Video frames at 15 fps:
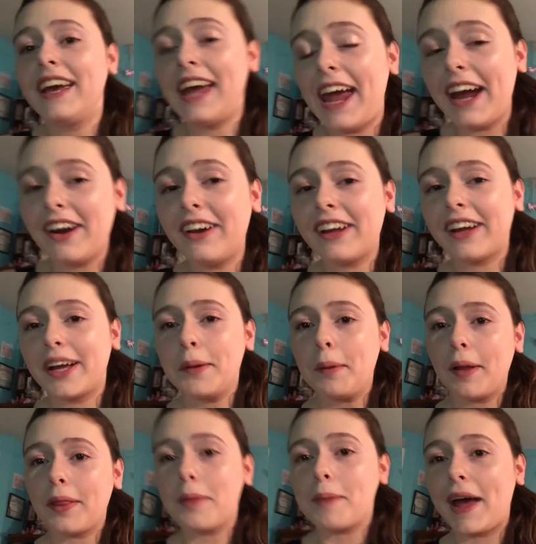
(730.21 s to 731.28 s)
Hair didn't come
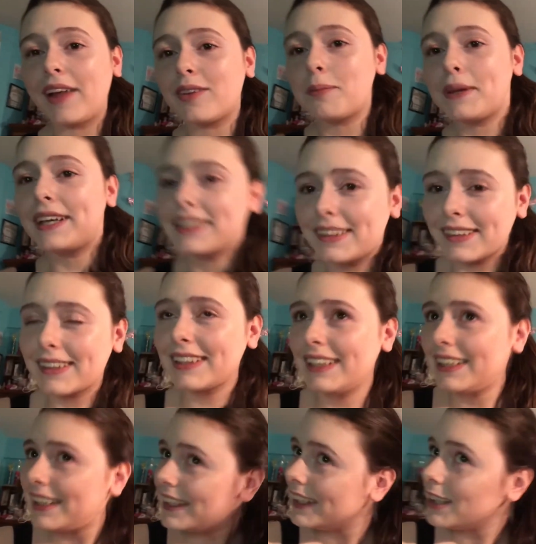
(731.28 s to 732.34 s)
out the best because
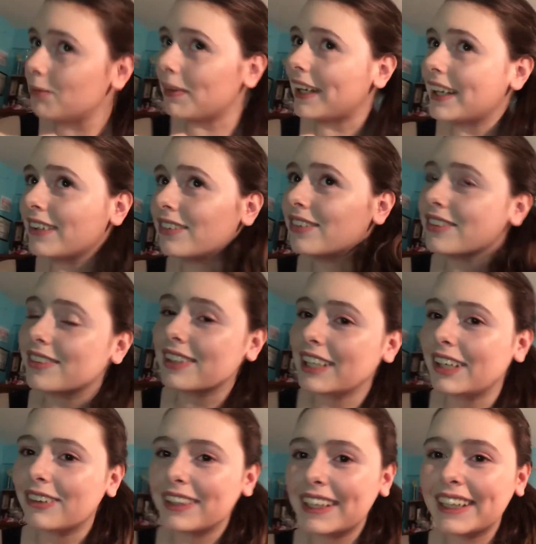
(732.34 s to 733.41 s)
my hair is just
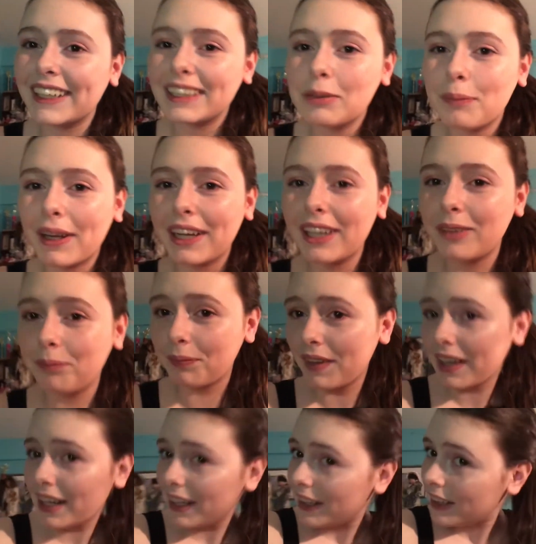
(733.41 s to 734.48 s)
annoying, but
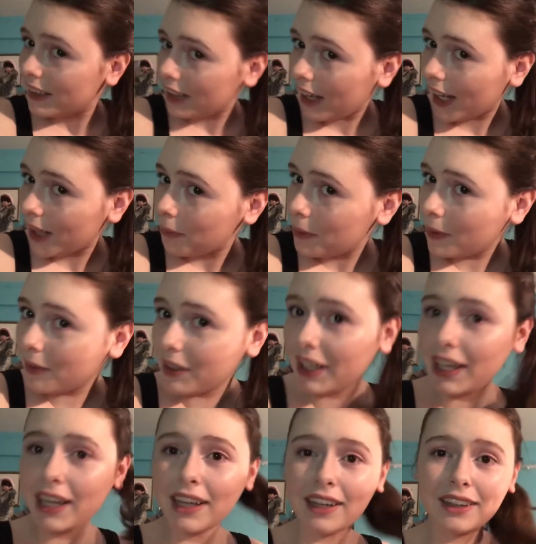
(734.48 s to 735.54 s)
high
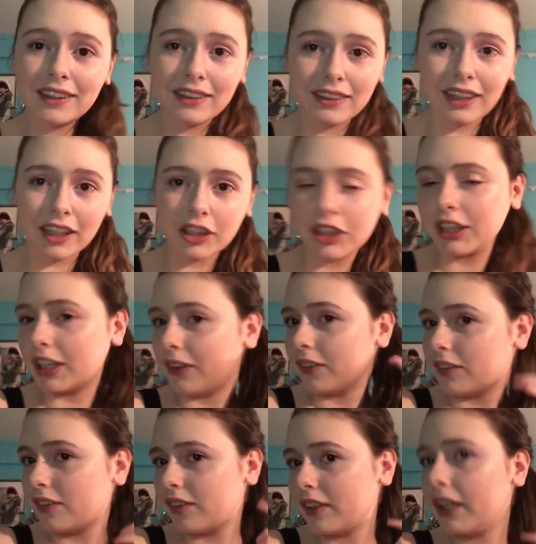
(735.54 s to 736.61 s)
pony, actually no,
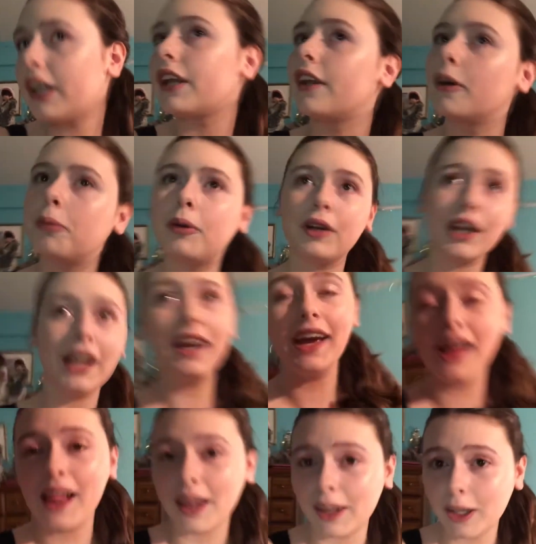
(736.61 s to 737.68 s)
this is like a low pony.
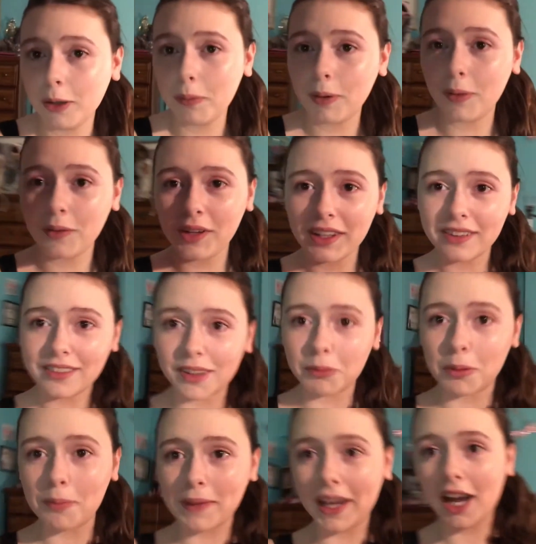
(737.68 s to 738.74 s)
Low pony
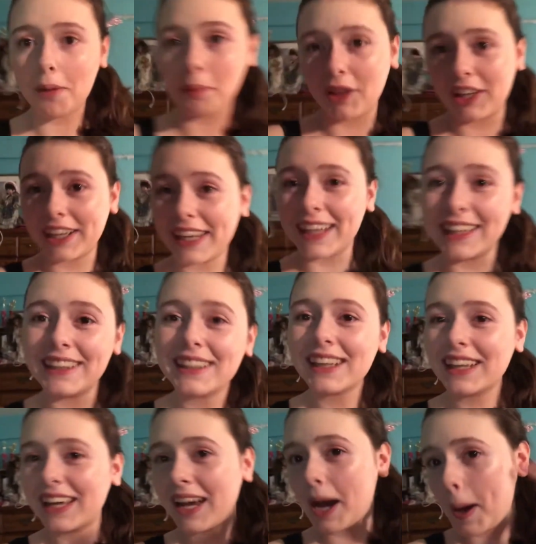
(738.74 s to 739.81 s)
summer makeup look is
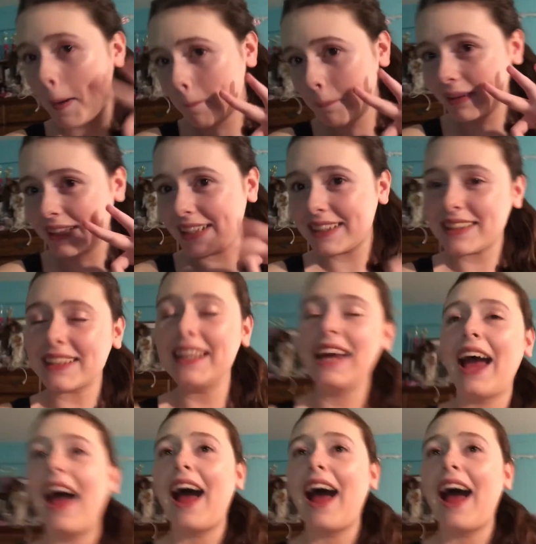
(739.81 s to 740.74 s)
complete.